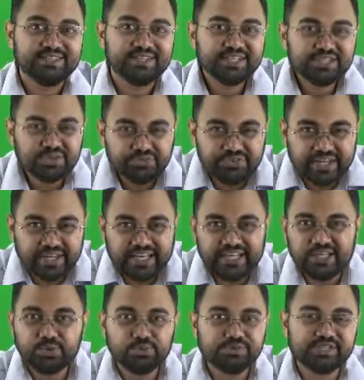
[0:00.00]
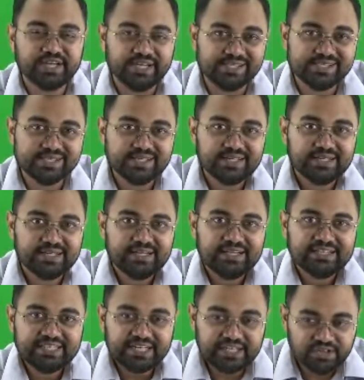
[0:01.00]
It's a very new science.
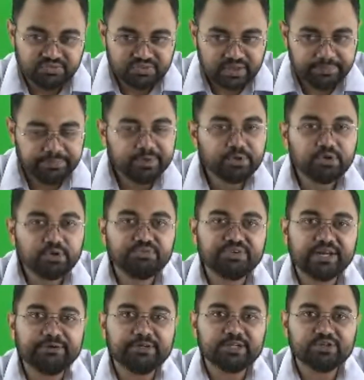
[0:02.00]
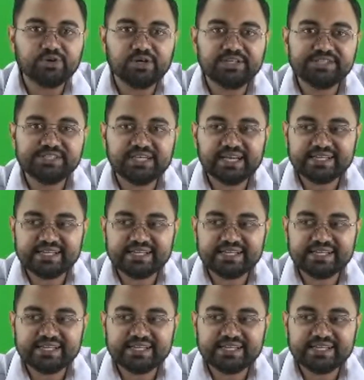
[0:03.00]
The development of nanotechnology